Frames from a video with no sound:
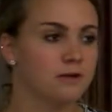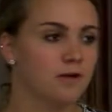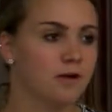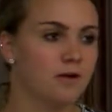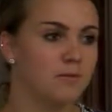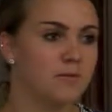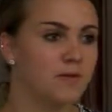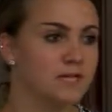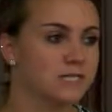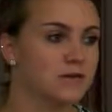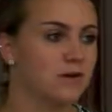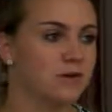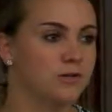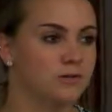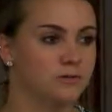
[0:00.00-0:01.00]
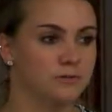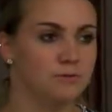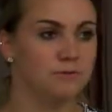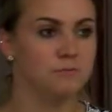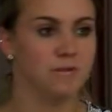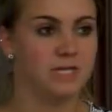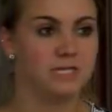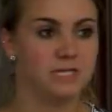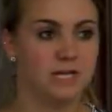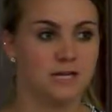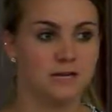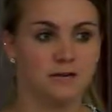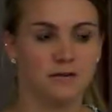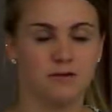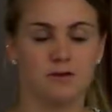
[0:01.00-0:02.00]
and that's how you
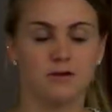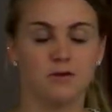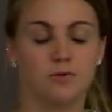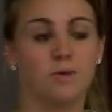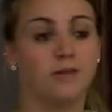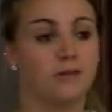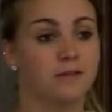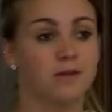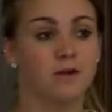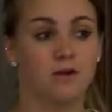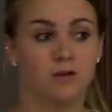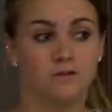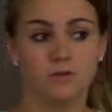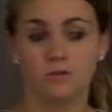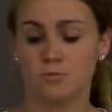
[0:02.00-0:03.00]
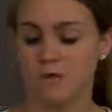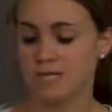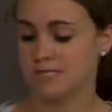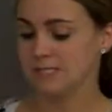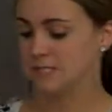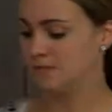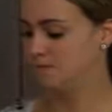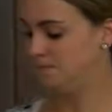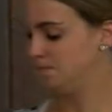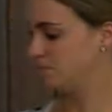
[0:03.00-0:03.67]
maintain or regulate all of your waste.